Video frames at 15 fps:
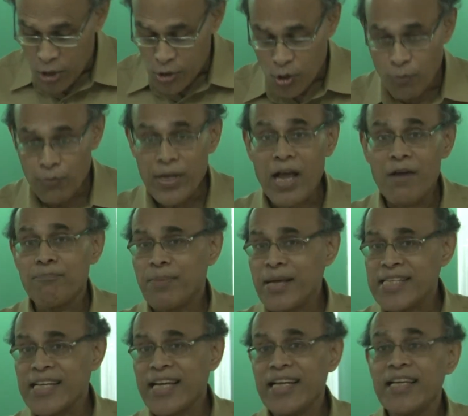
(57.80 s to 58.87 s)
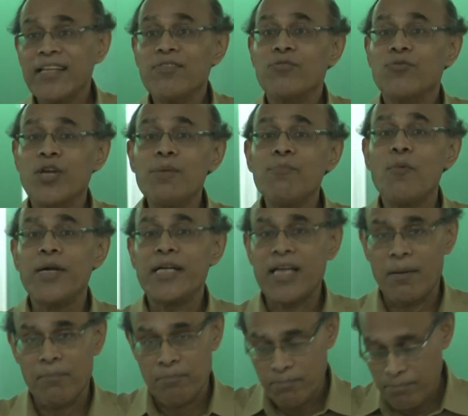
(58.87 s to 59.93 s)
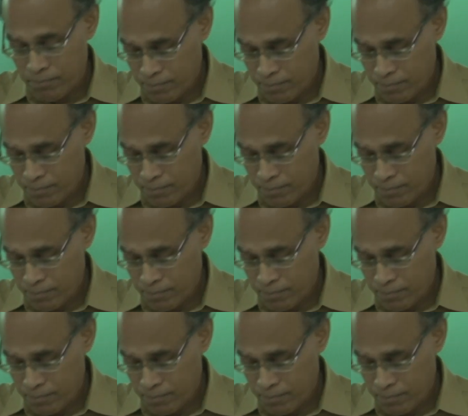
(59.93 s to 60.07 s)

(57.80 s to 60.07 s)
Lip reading: So, we have basically 3 momentum